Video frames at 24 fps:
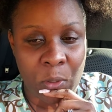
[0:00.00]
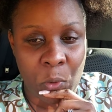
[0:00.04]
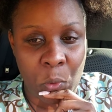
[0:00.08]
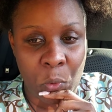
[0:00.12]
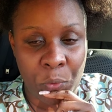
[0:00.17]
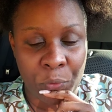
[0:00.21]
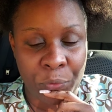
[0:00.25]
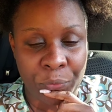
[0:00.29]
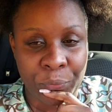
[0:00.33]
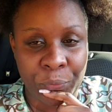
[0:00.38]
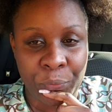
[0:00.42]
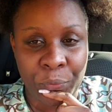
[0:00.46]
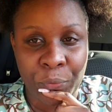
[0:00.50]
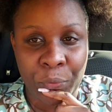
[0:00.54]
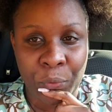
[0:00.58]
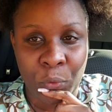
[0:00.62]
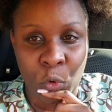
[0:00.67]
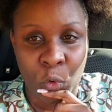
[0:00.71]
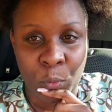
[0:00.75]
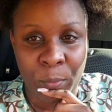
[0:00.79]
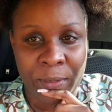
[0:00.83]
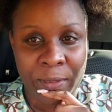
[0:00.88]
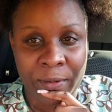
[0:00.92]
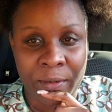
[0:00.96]
go through
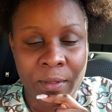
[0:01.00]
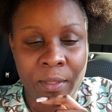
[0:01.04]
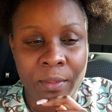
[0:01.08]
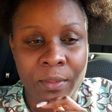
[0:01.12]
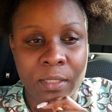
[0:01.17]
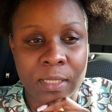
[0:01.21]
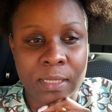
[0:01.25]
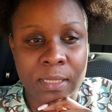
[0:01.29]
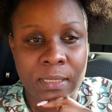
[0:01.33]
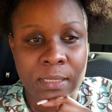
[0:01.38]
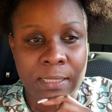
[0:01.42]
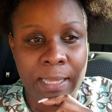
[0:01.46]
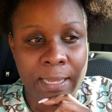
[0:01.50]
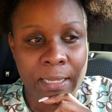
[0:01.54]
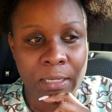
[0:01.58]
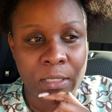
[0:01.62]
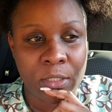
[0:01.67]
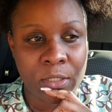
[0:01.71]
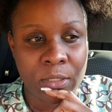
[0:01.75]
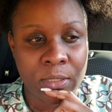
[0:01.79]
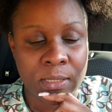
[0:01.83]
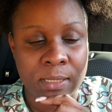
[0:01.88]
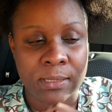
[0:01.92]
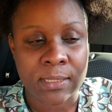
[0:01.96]
Clomid
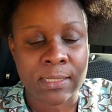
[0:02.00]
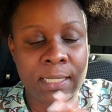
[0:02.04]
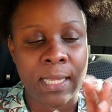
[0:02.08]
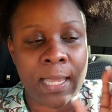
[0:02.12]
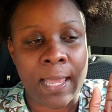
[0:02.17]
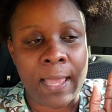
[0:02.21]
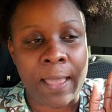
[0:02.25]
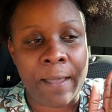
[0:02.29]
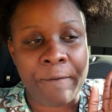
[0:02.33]
cycles